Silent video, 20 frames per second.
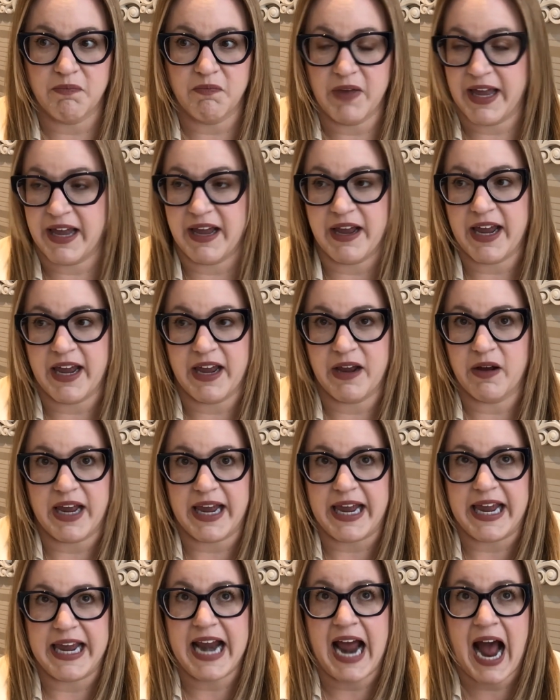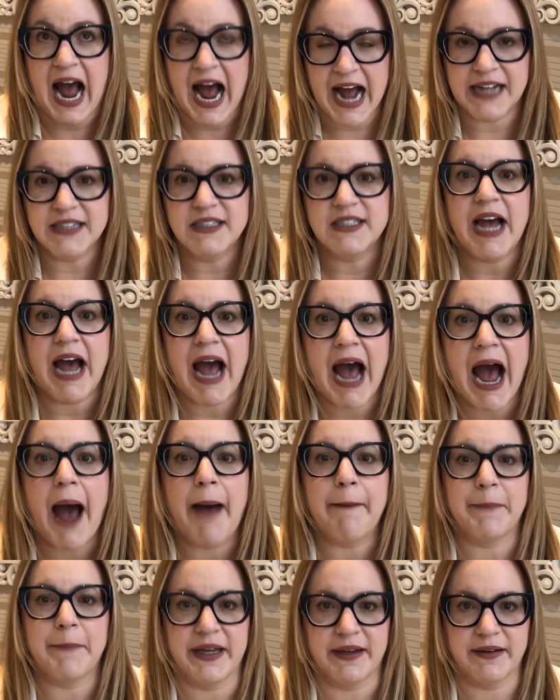it had to
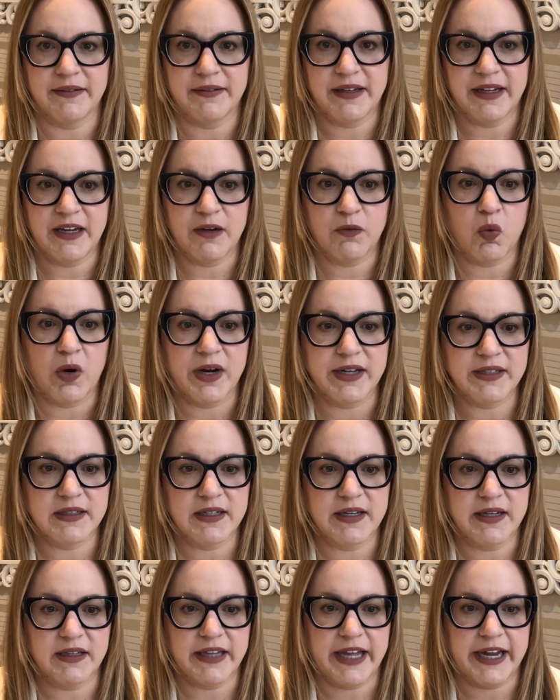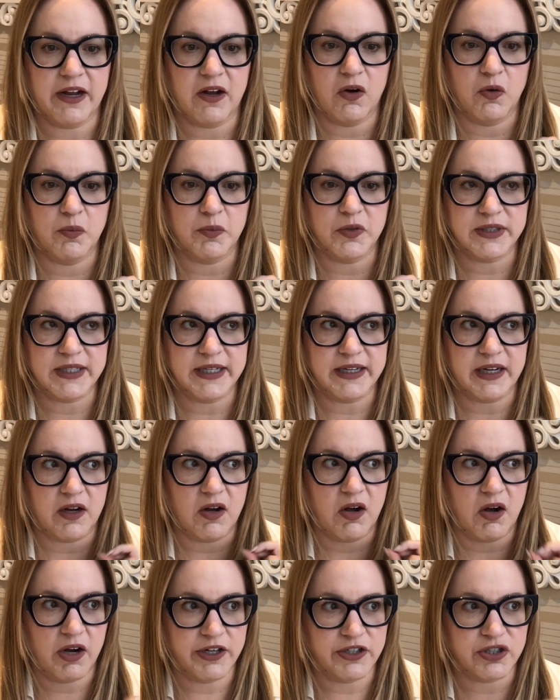happen. It wasn't like almost like a
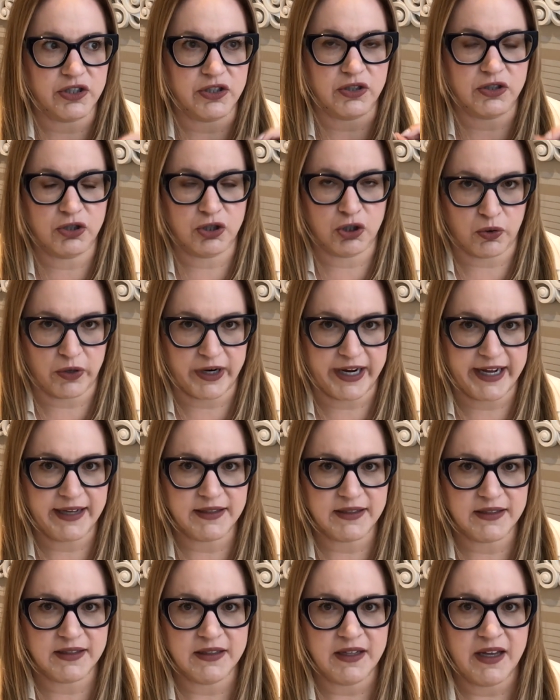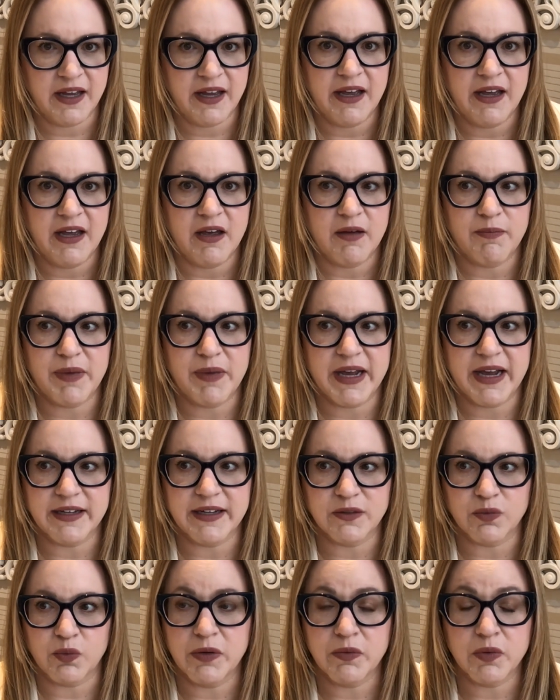conscious choice because
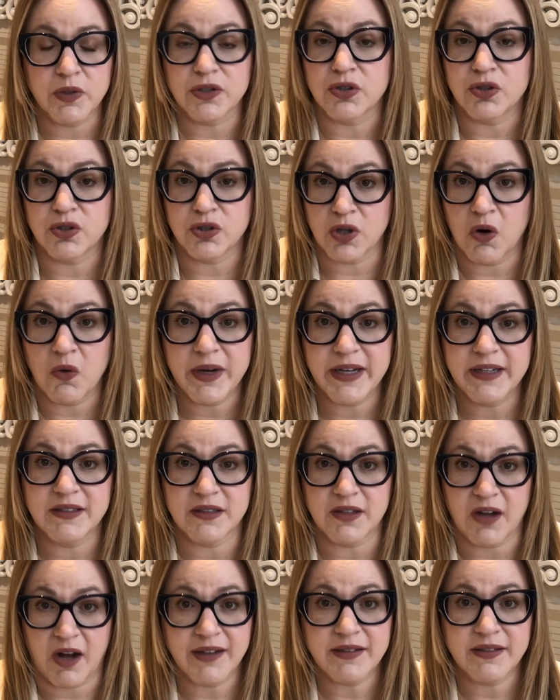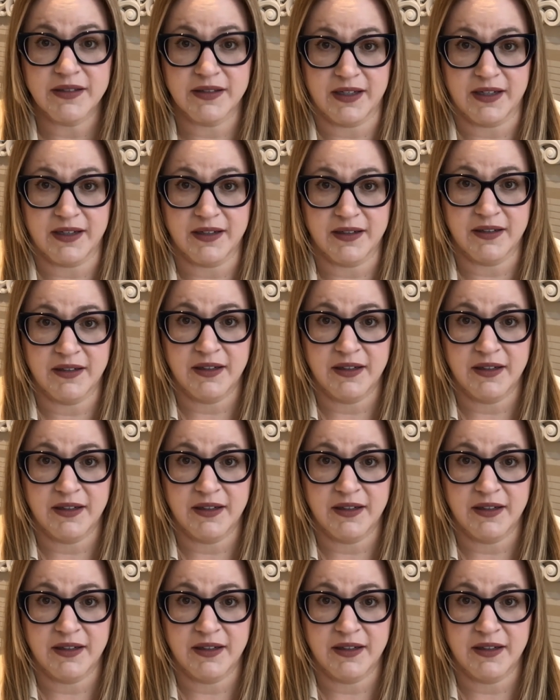we were so exhausted.